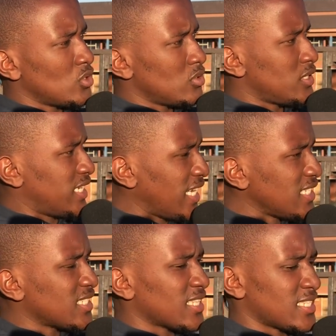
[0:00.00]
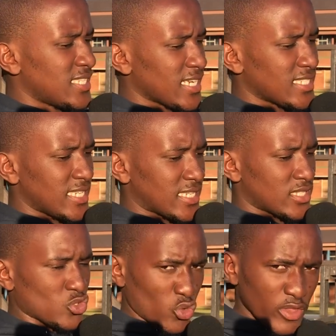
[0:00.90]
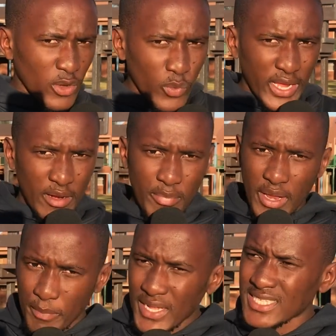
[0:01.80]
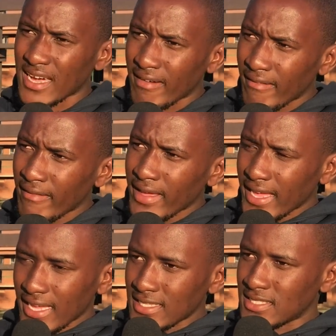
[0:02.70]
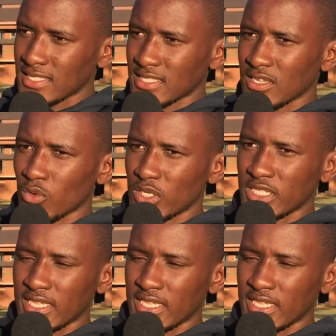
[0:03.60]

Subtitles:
changing the tactics so that we can play better? It's just a question